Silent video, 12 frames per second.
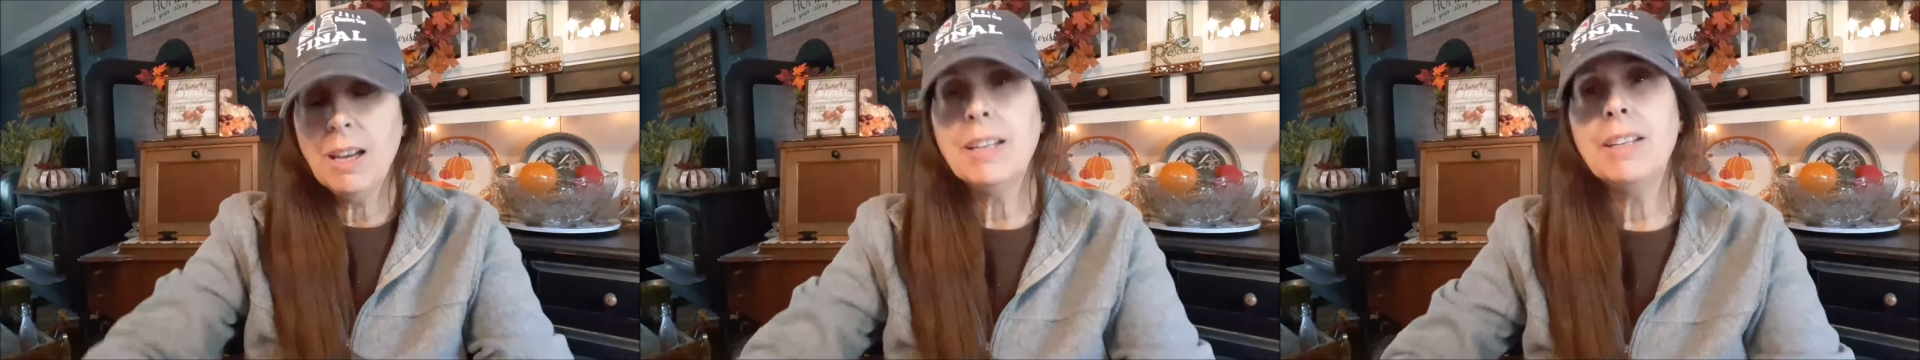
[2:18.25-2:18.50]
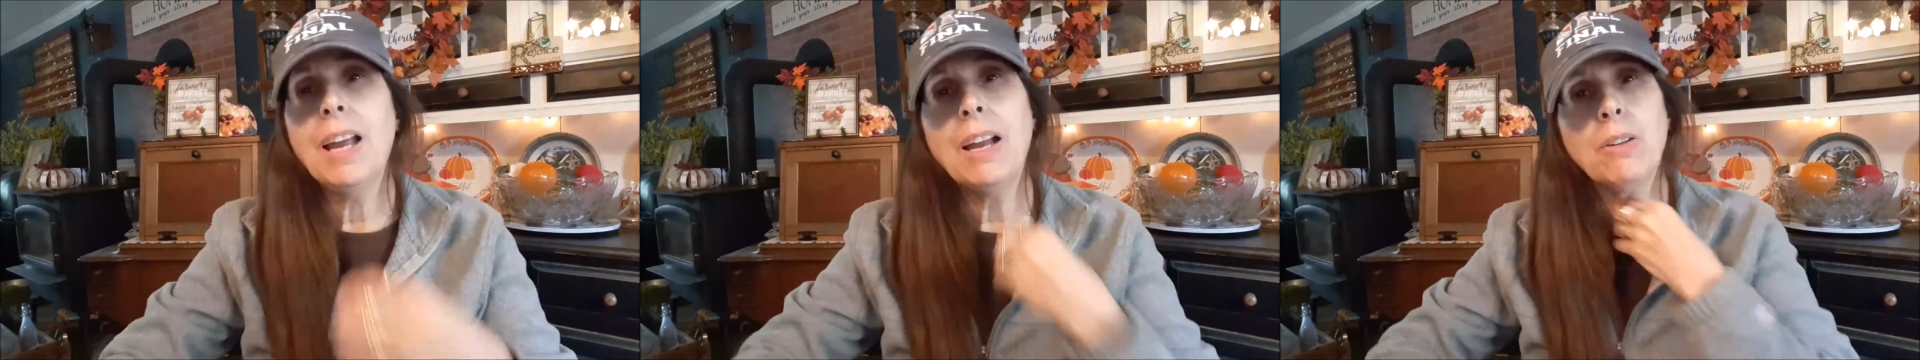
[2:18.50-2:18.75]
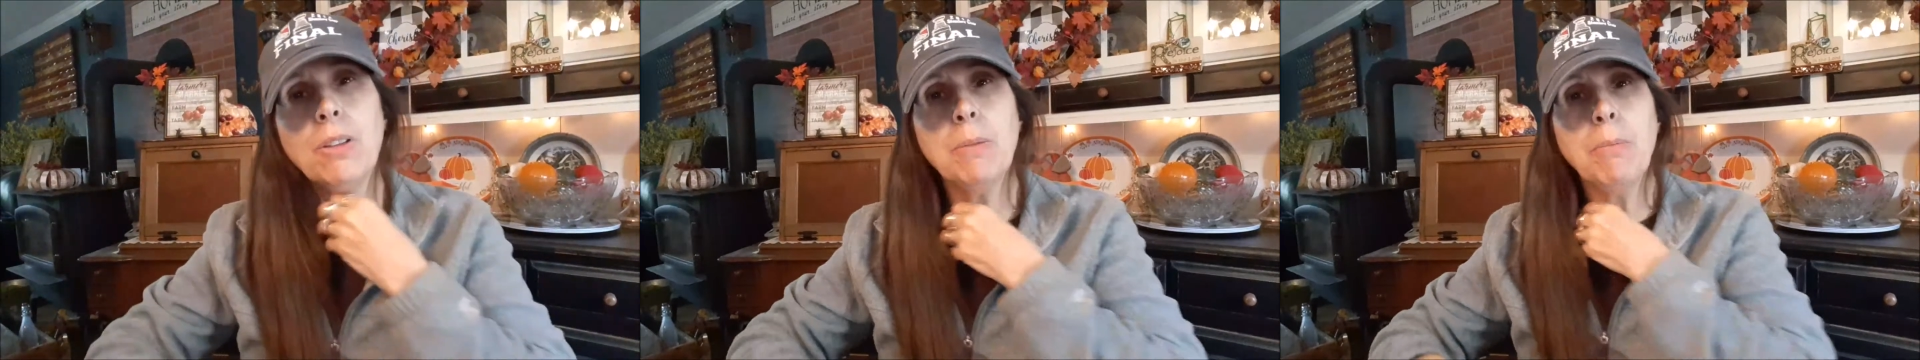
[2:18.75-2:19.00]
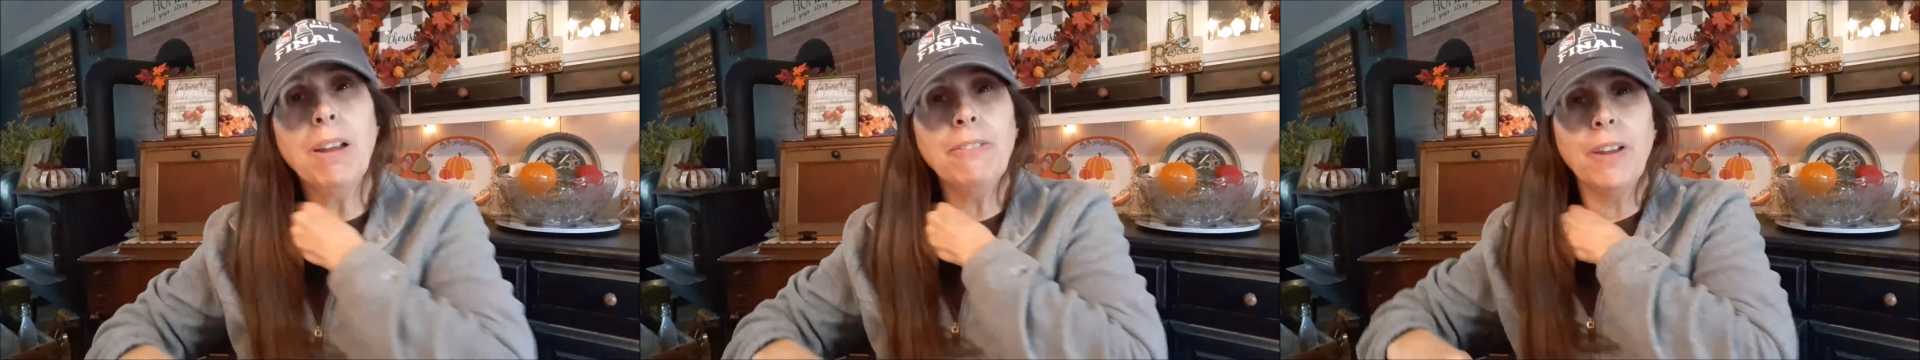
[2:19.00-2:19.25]
not only
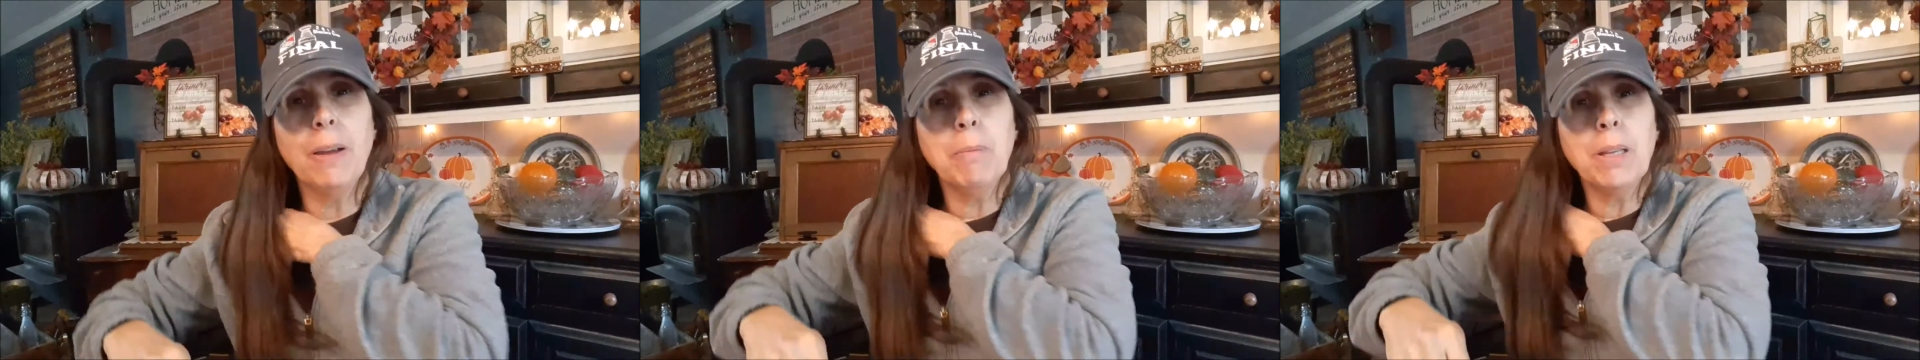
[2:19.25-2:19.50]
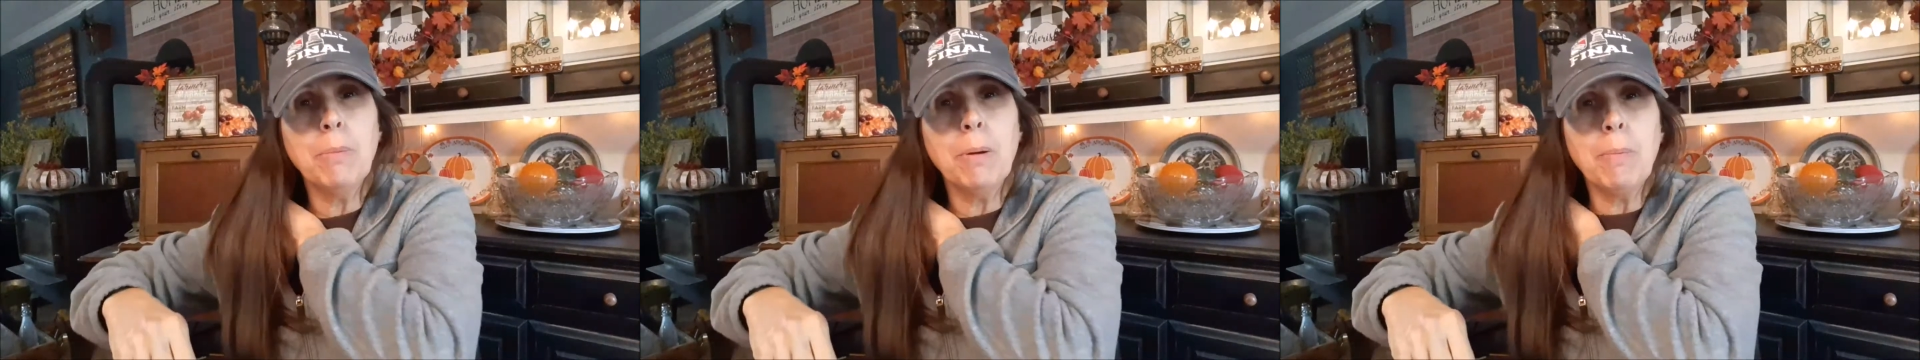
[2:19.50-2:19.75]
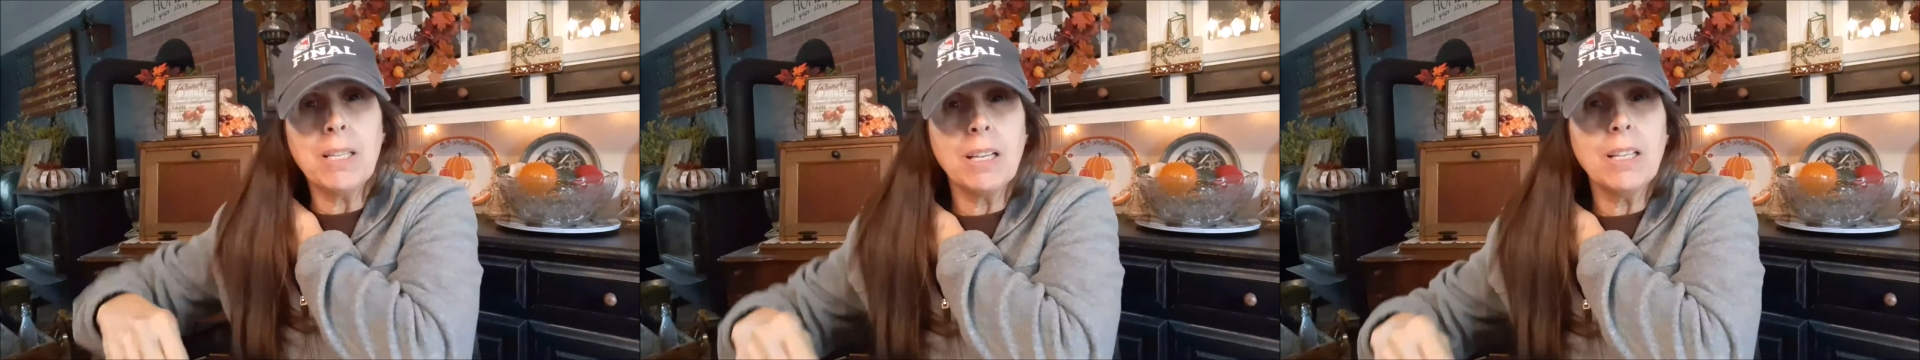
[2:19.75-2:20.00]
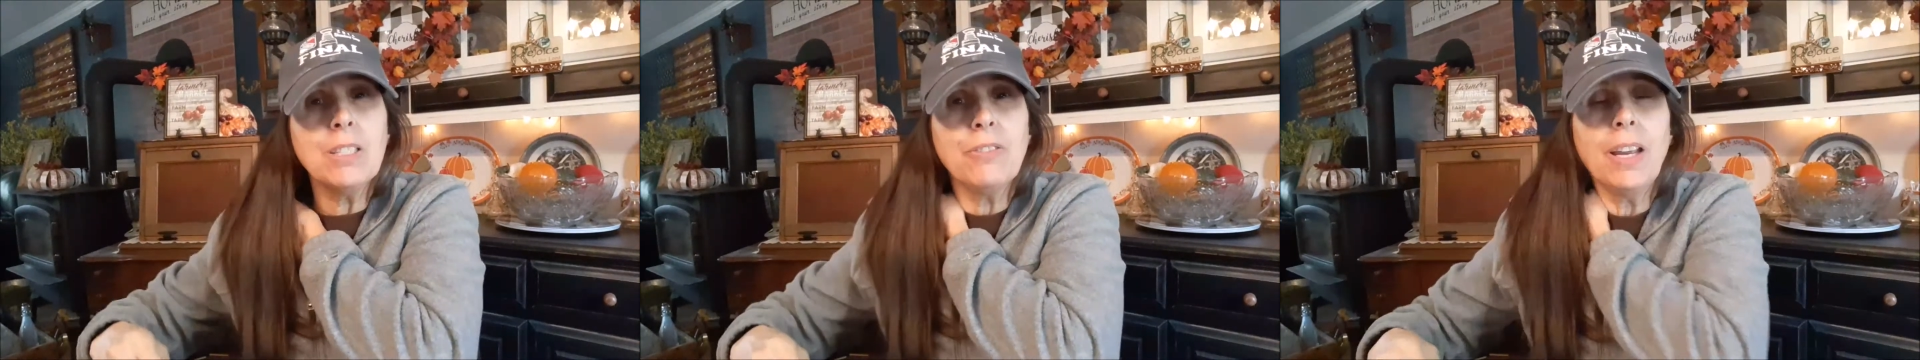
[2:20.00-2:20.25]
my family, but my
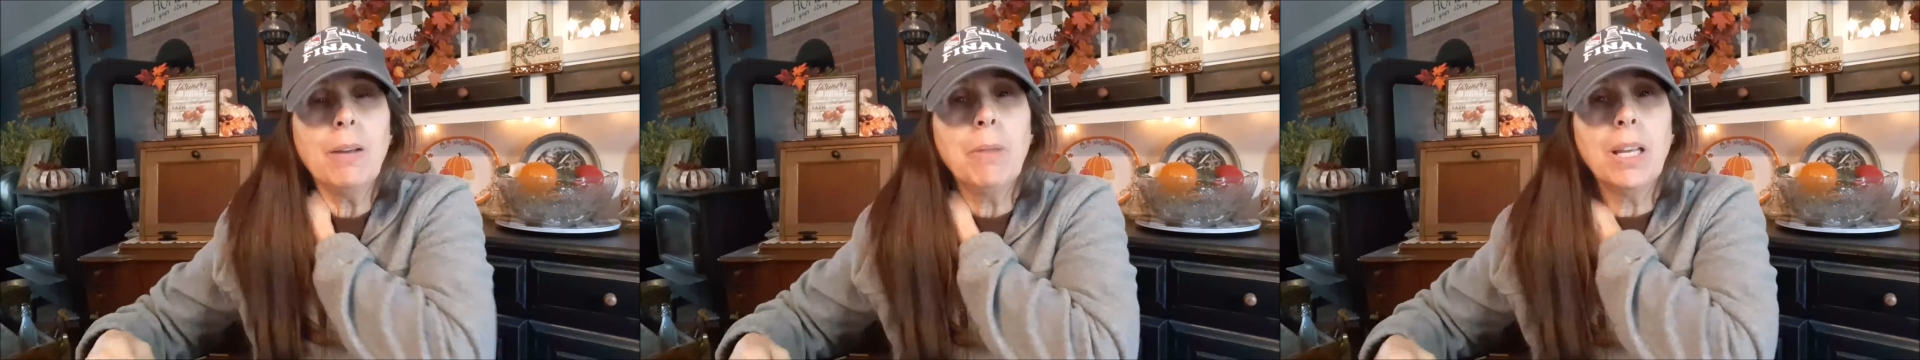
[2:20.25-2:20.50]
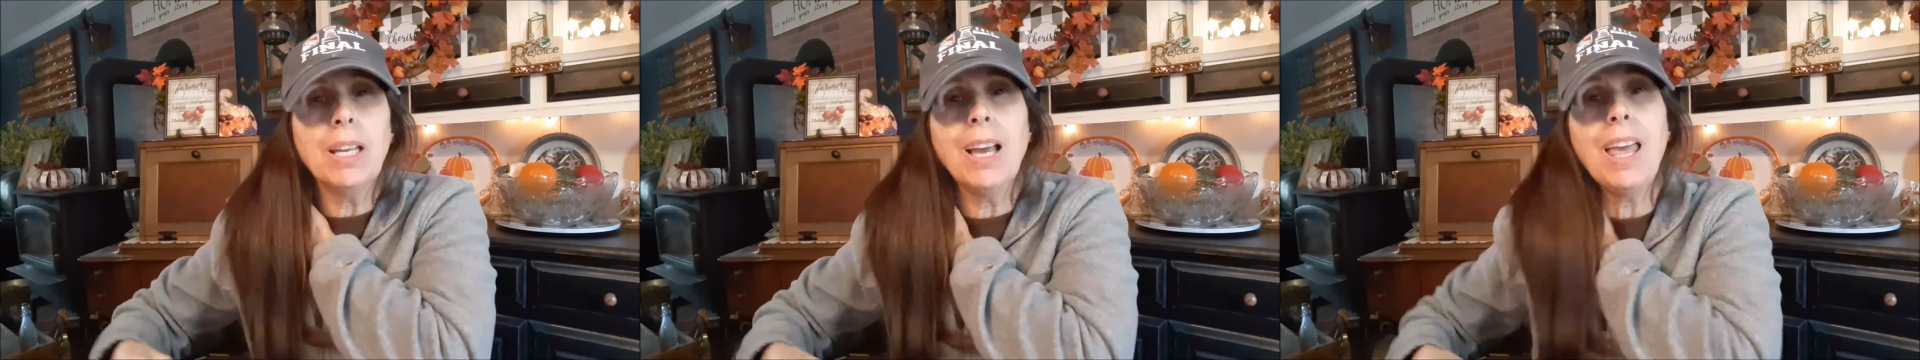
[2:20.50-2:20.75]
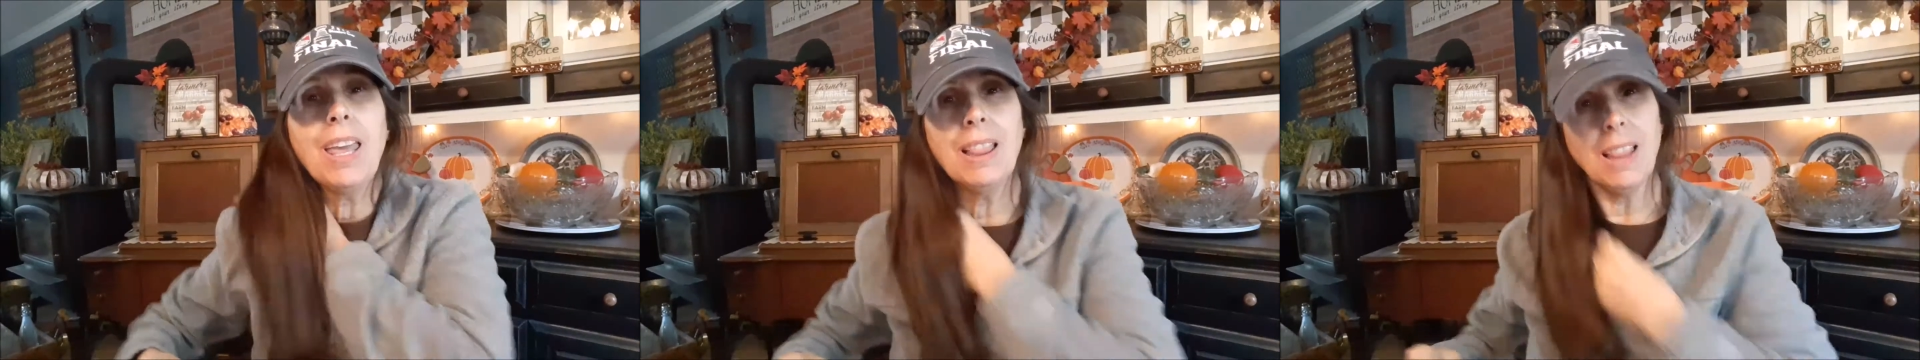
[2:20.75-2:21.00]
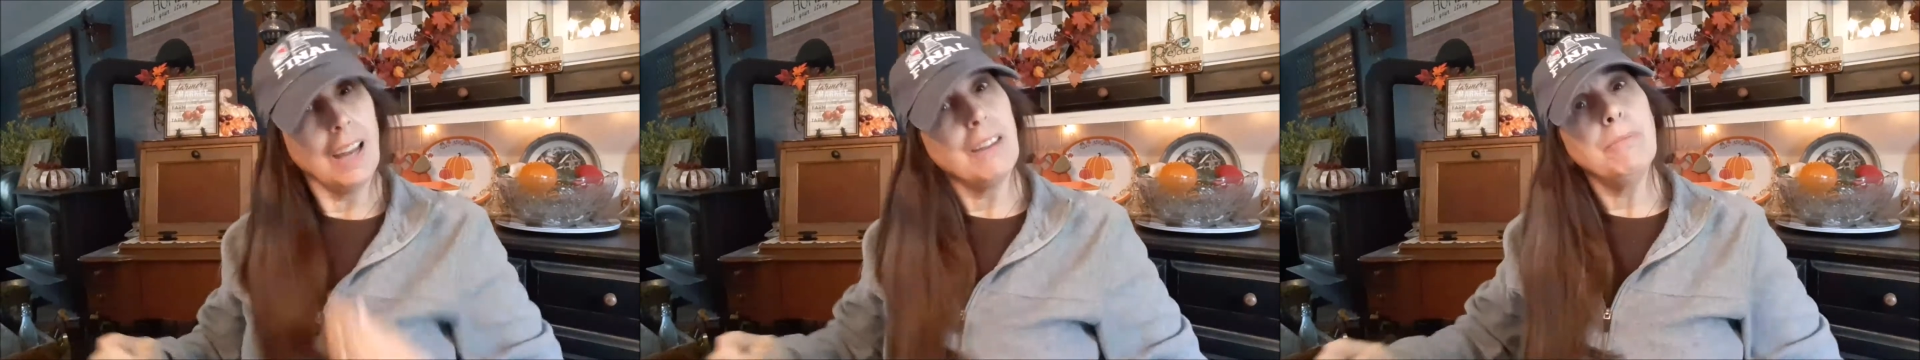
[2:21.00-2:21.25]
son's family a
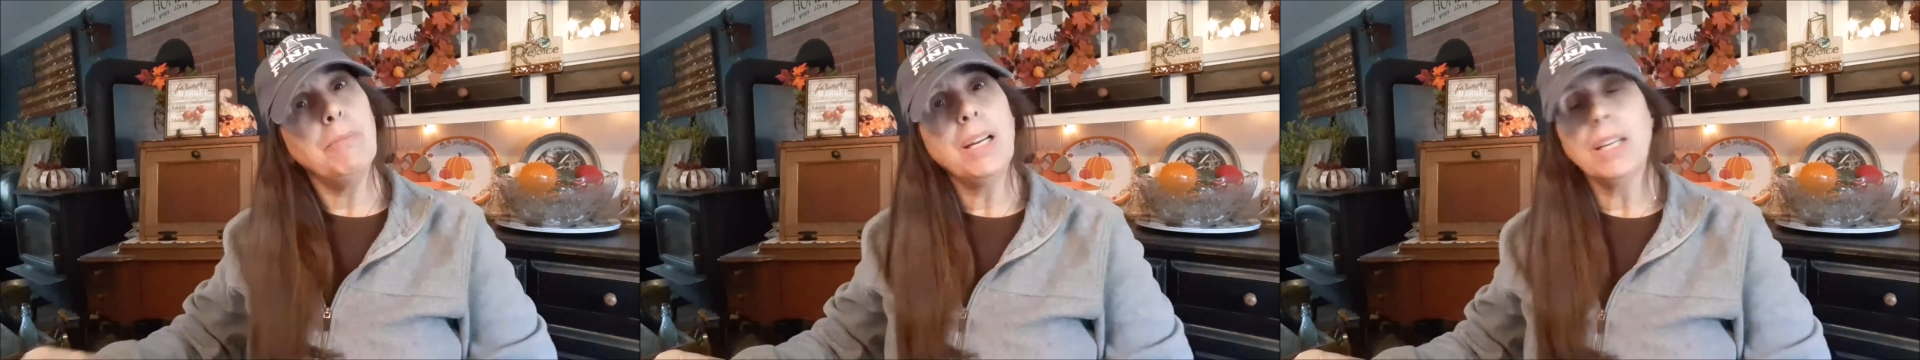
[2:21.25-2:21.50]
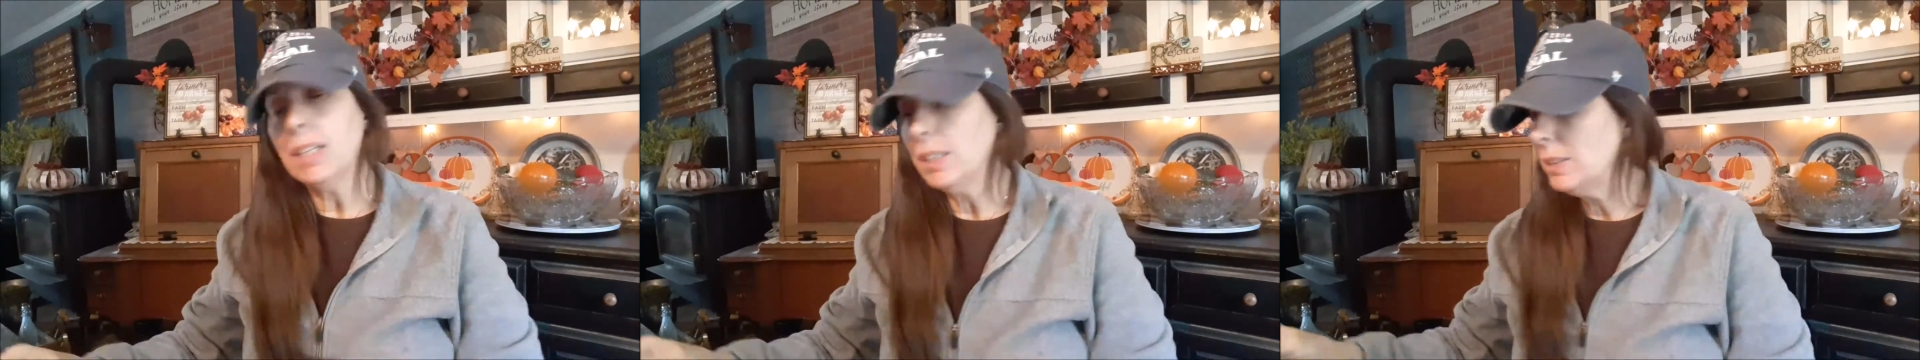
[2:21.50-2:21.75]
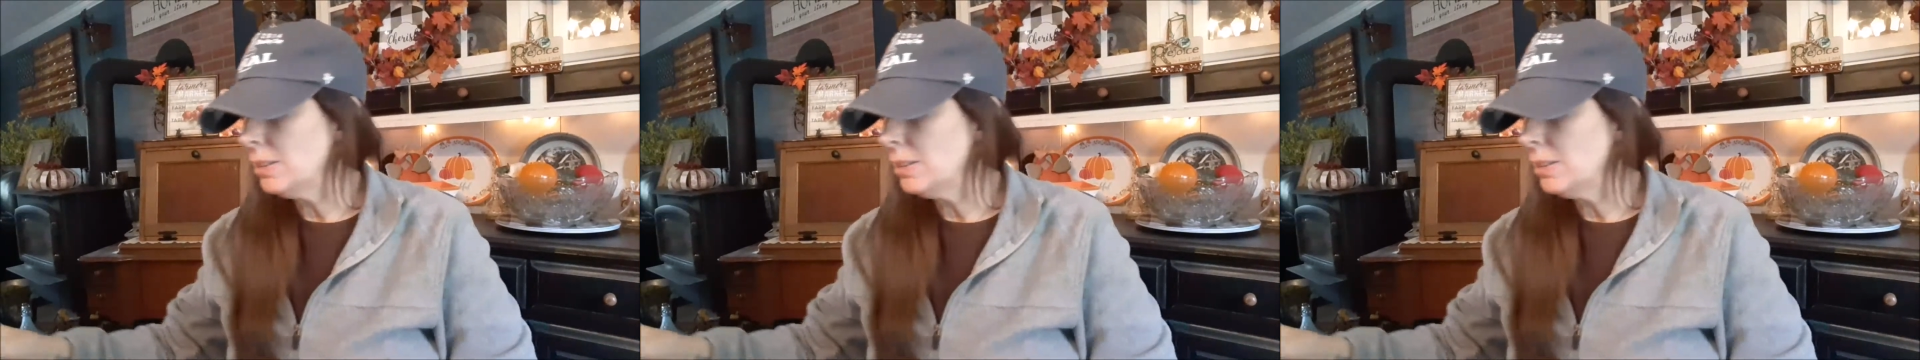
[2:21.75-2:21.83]
lot of money.